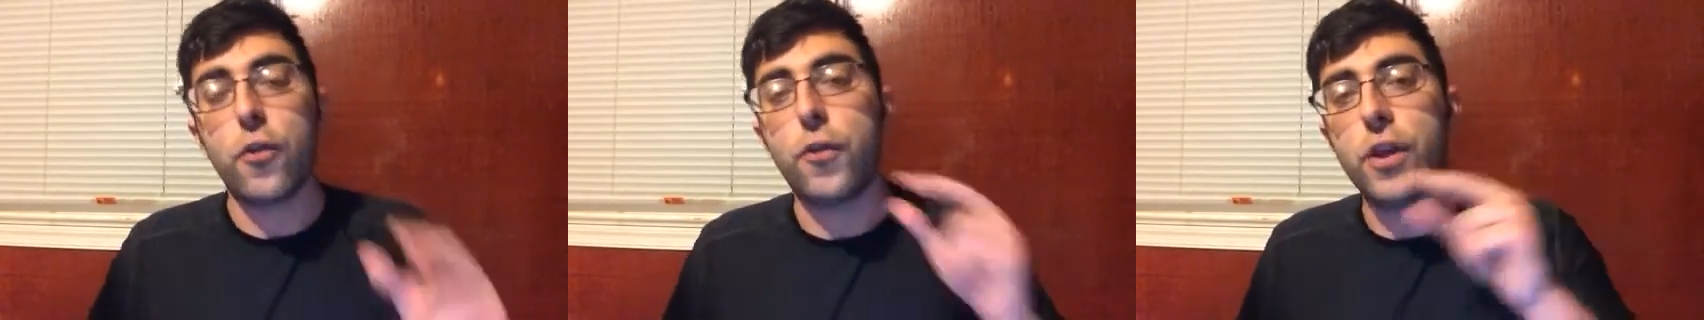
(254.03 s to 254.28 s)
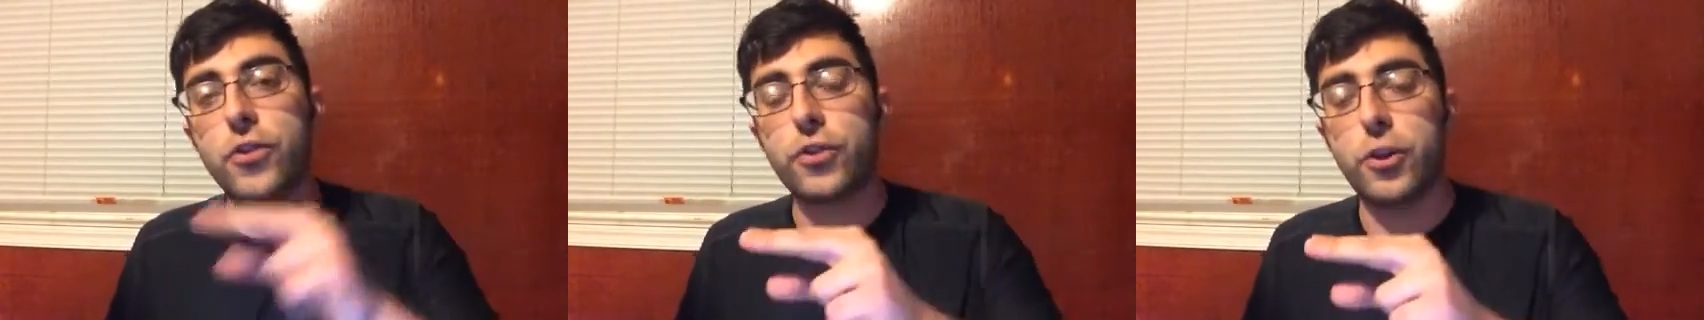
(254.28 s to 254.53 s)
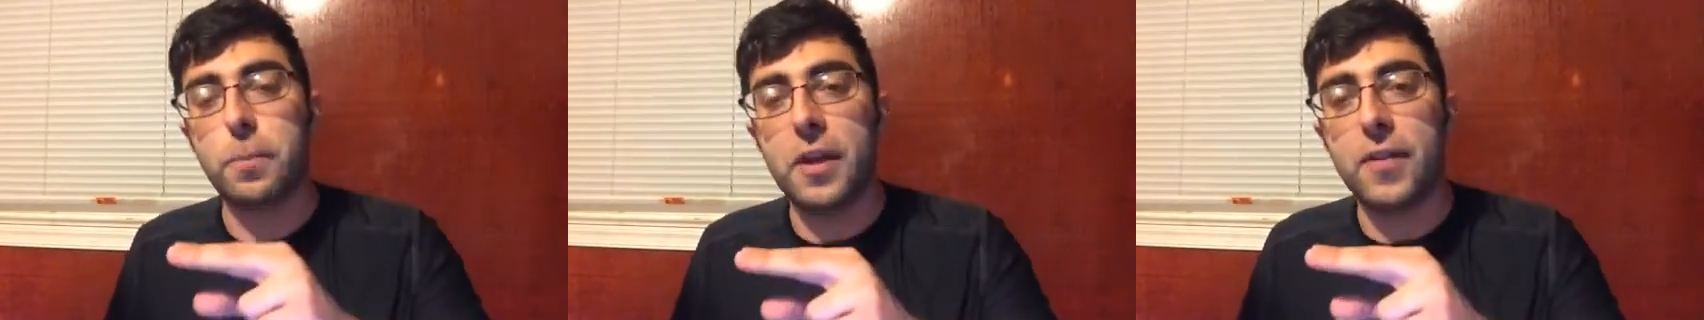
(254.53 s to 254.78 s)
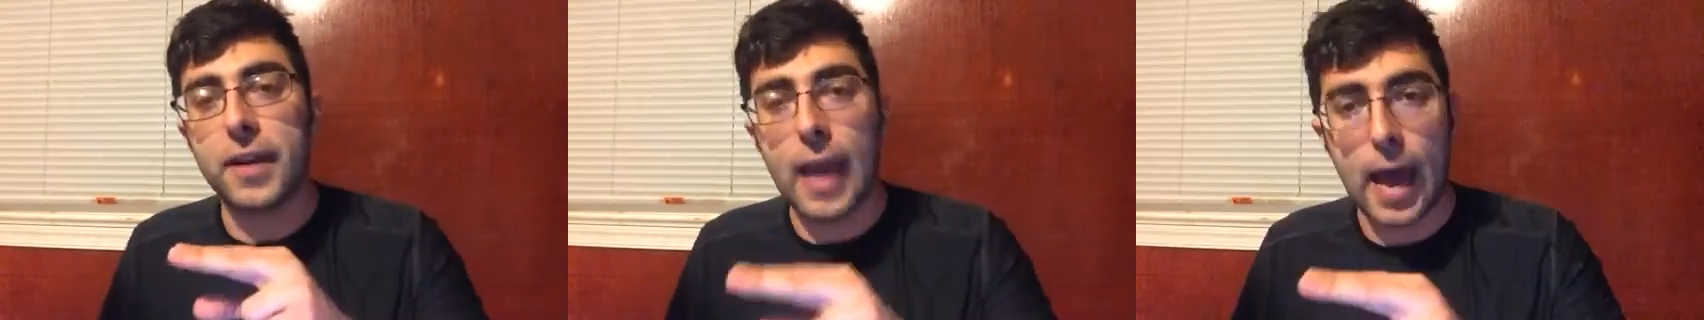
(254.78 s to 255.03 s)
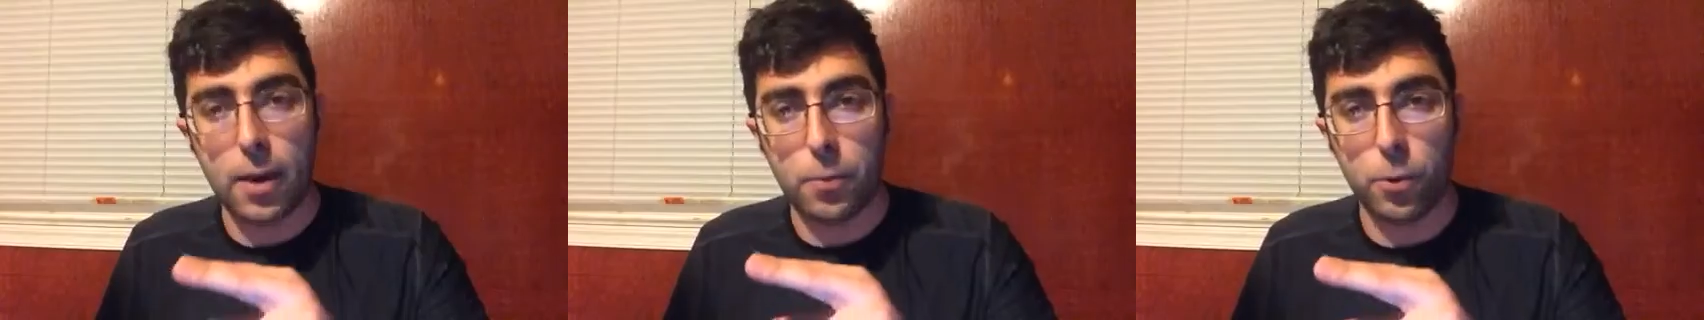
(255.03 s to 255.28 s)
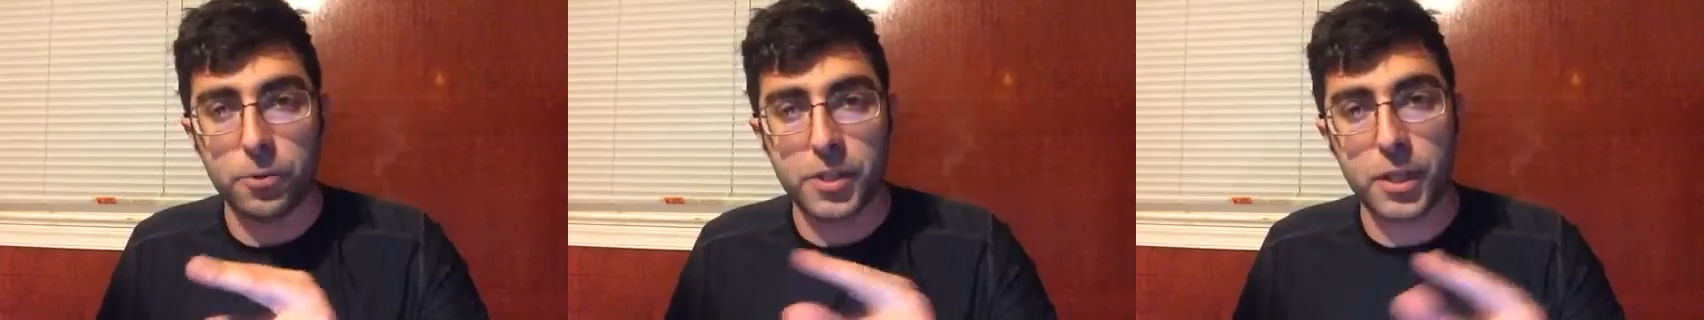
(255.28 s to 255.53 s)
this could be the
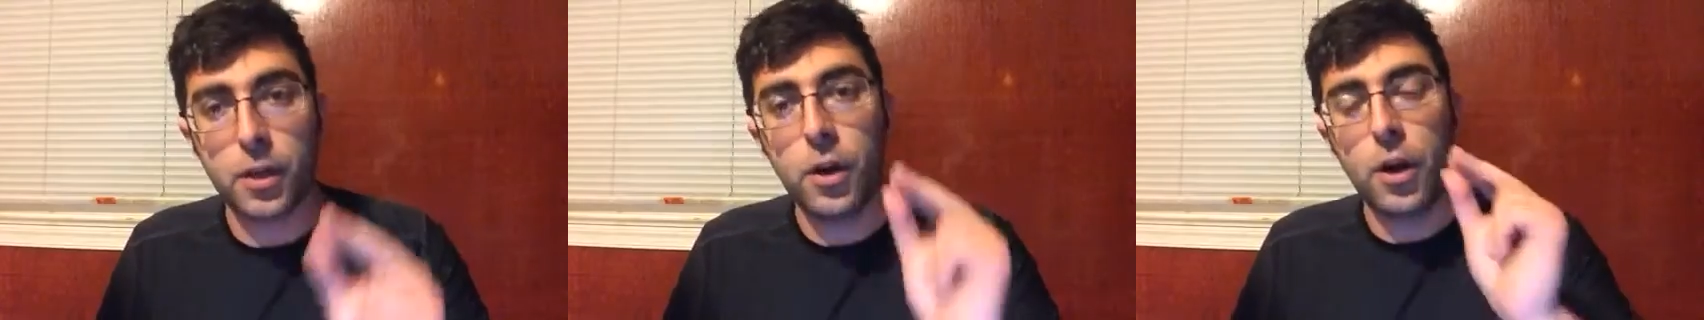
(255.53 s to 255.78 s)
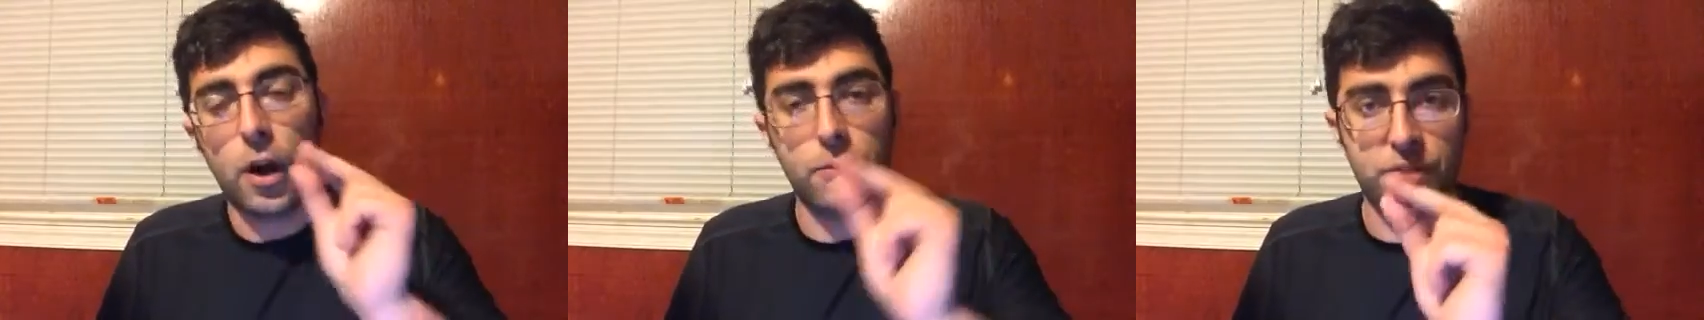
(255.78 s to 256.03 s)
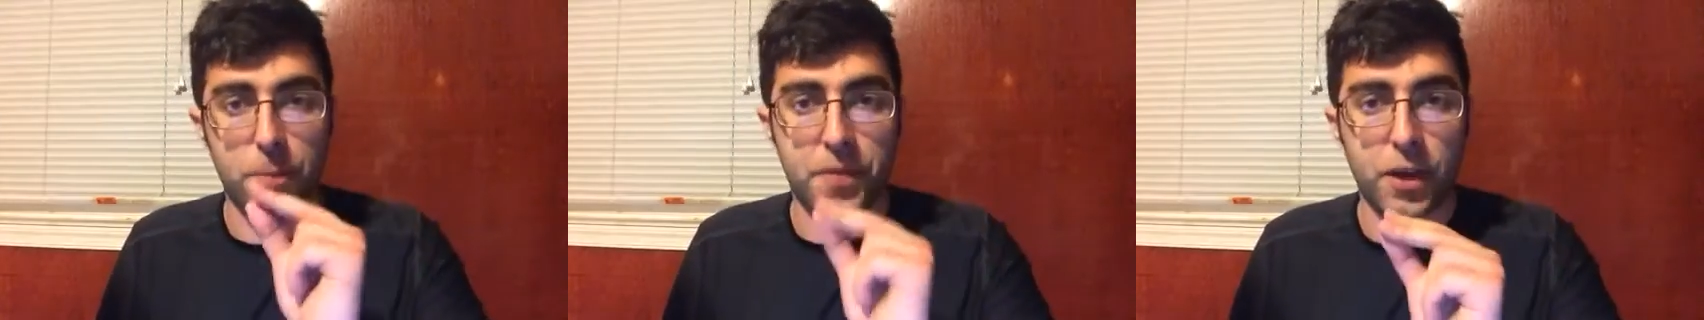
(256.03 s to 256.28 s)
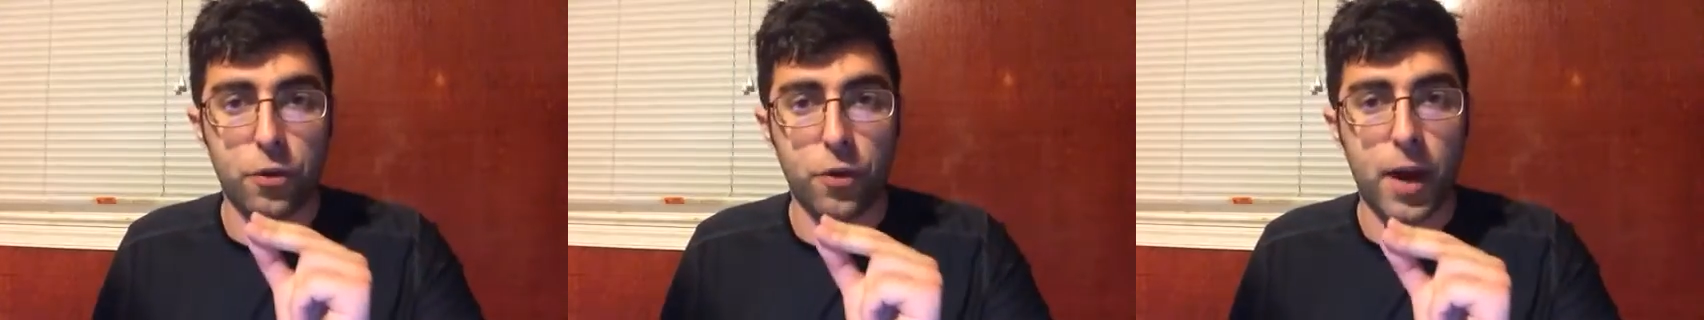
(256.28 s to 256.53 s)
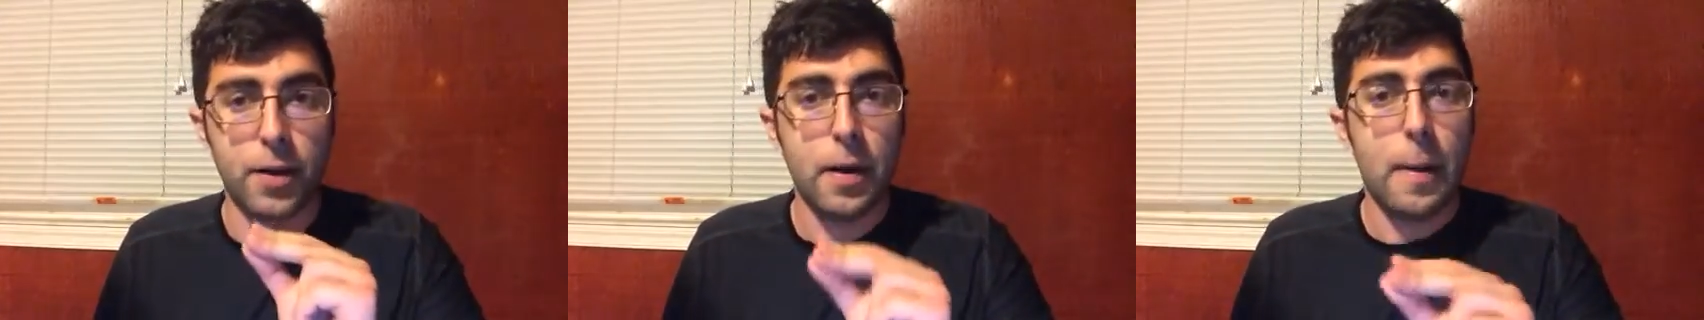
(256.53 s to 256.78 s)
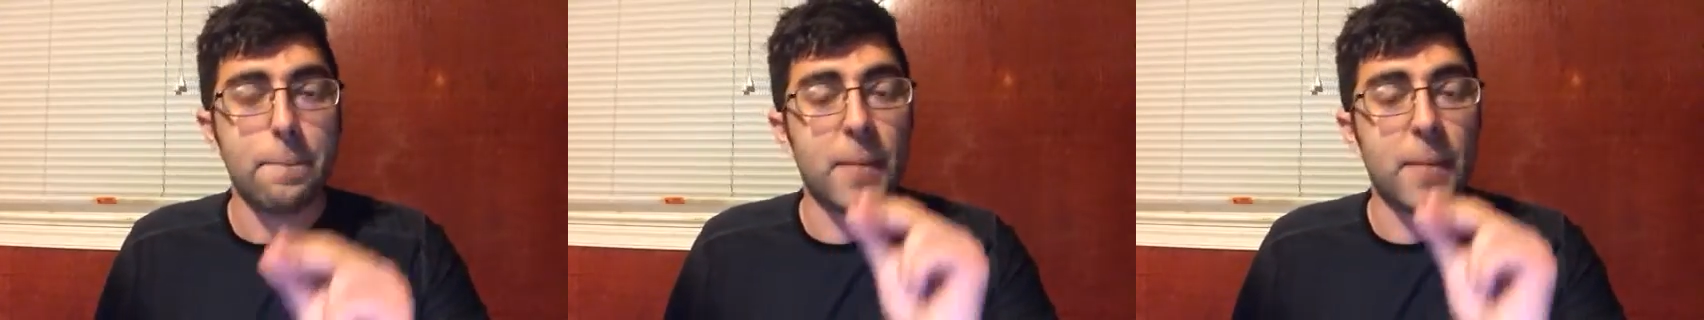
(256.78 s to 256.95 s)
catapulting of something great.